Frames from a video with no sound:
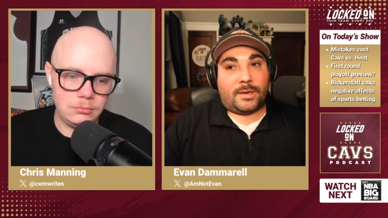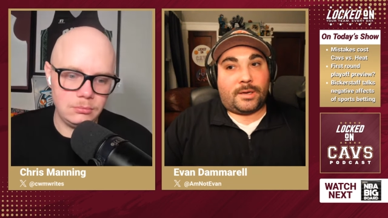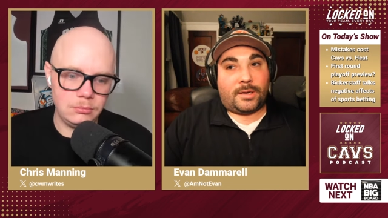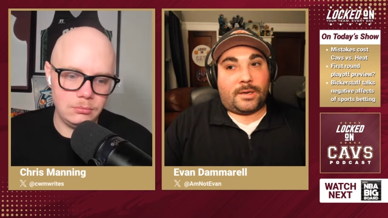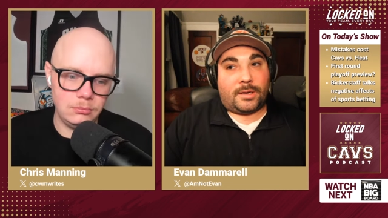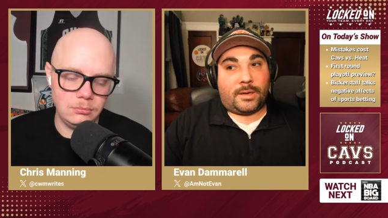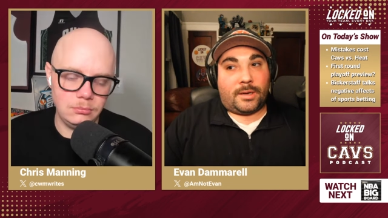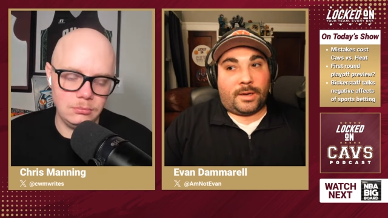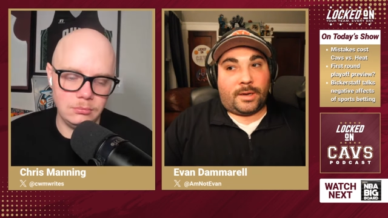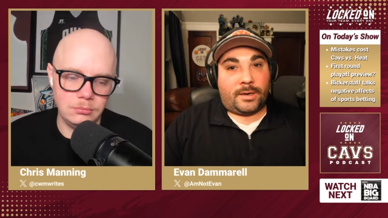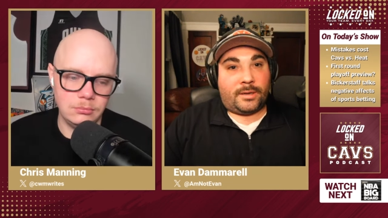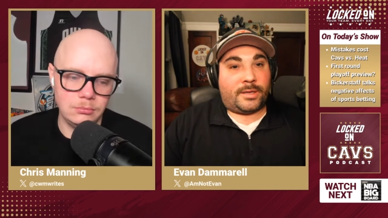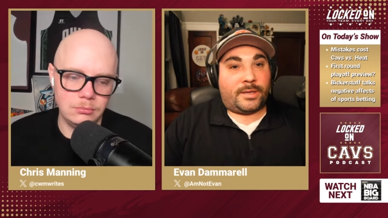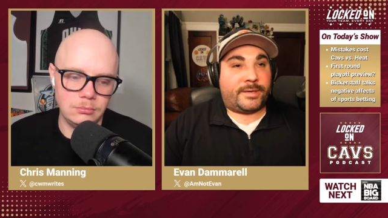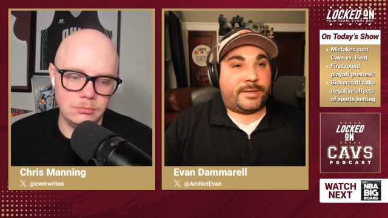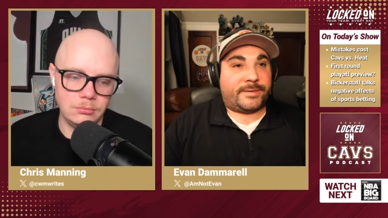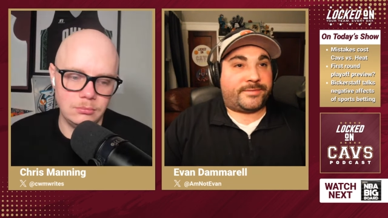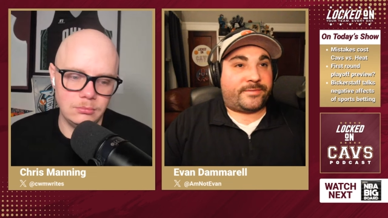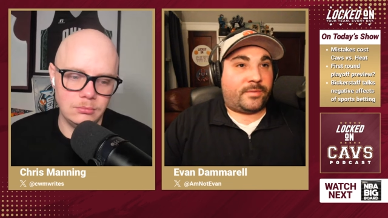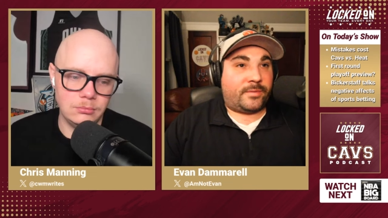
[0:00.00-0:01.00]
Speaker 1: ugliness from
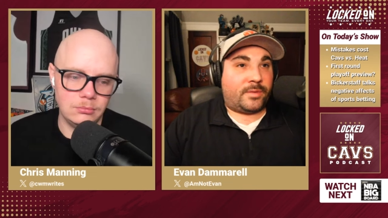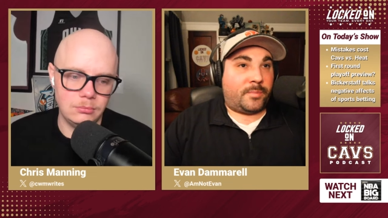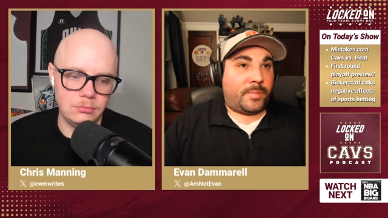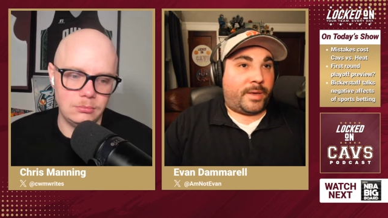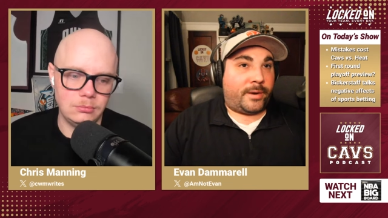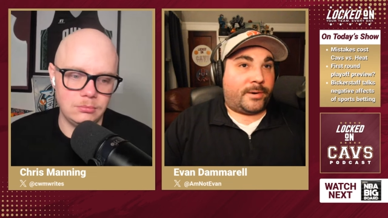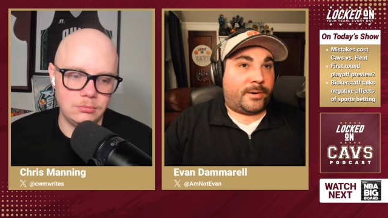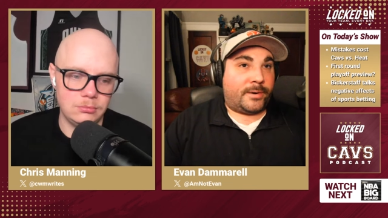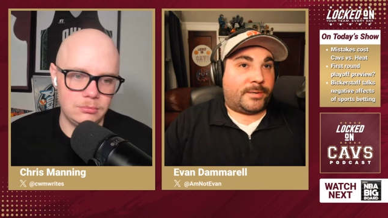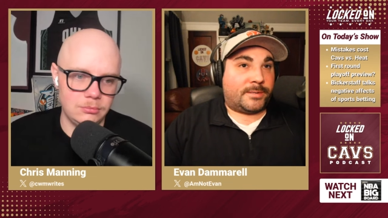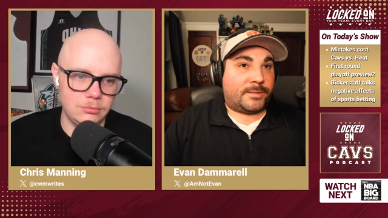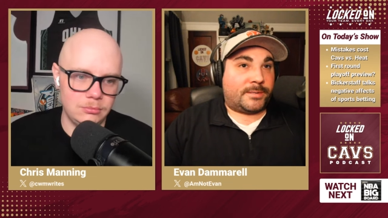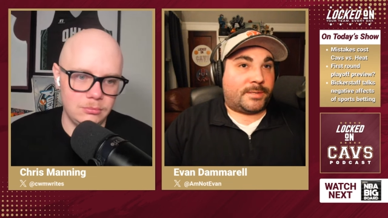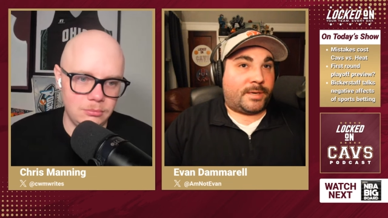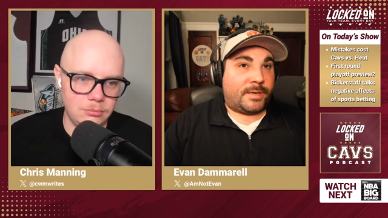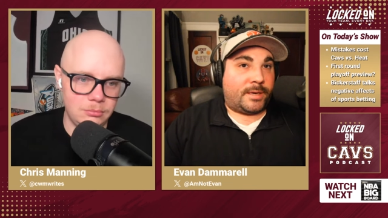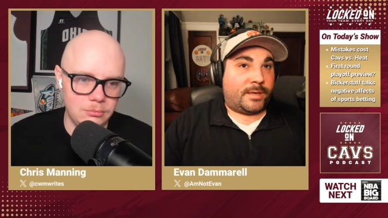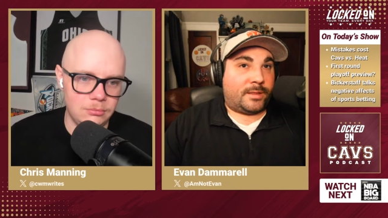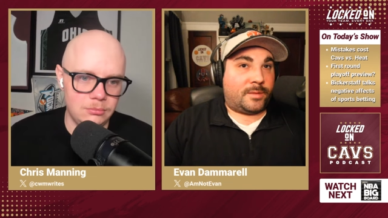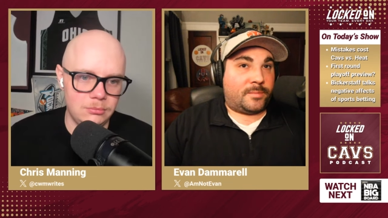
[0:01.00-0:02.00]
the bettors and the
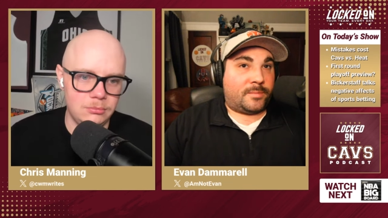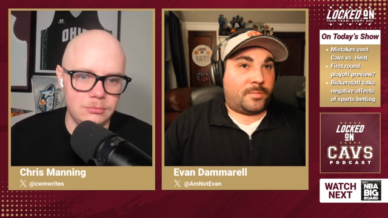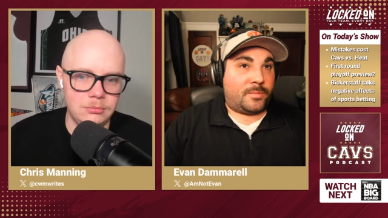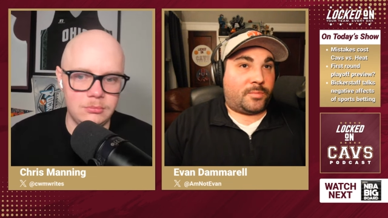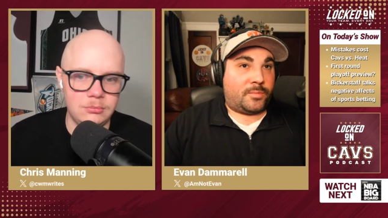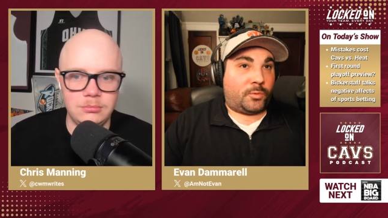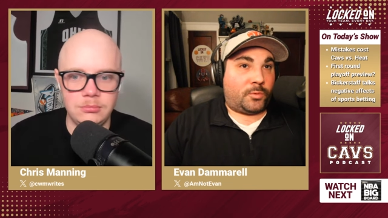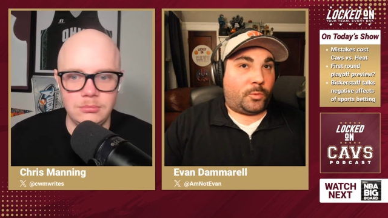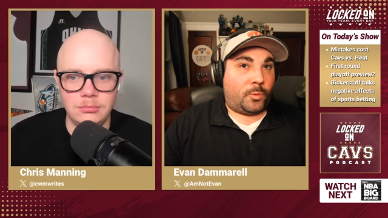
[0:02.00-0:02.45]
people who